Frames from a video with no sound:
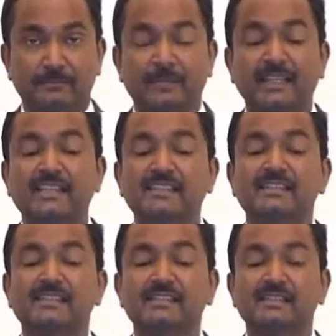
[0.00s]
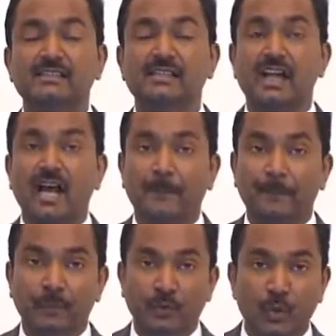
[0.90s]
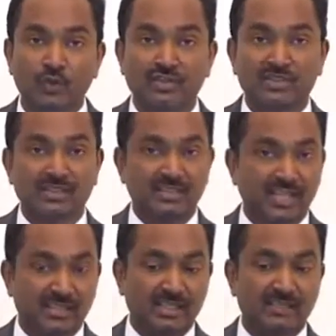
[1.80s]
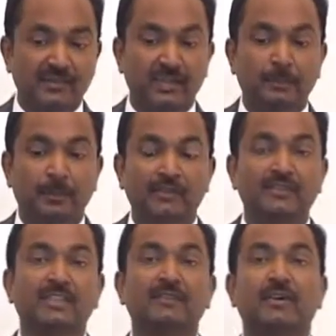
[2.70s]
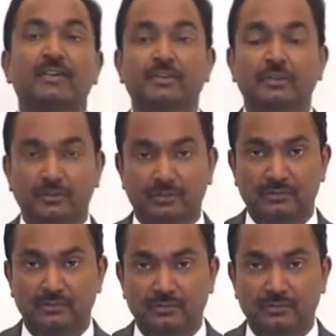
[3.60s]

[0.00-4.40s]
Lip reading: please approach the session with a positive attitude.